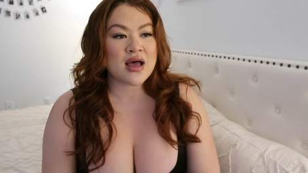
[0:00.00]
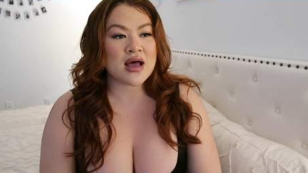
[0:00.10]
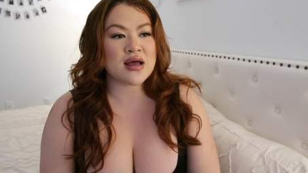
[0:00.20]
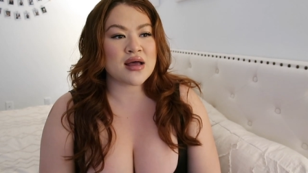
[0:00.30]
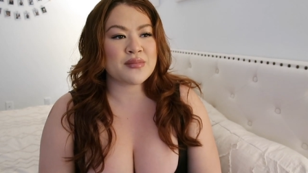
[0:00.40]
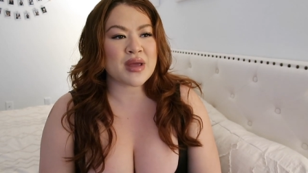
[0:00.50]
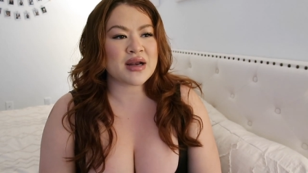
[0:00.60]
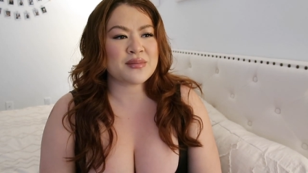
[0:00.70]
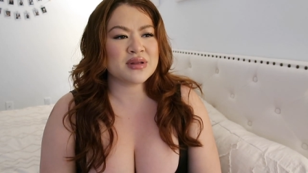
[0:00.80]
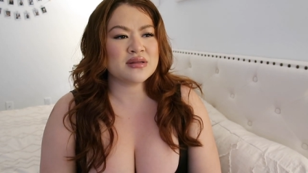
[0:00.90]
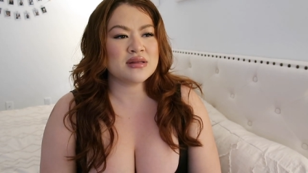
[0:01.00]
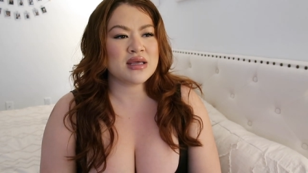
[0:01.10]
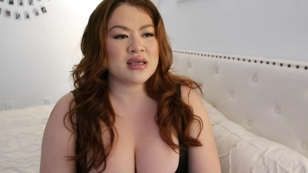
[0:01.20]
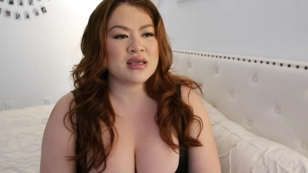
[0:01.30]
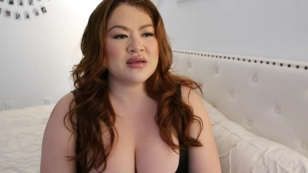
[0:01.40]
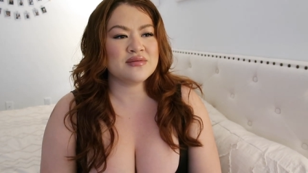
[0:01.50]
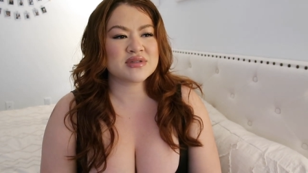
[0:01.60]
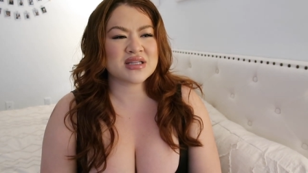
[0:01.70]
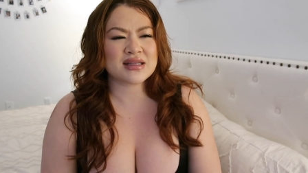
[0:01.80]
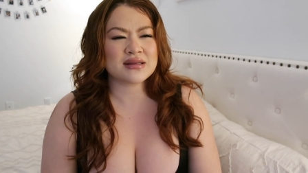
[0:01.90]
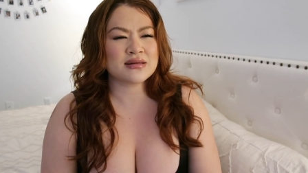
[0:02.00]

and I believe to like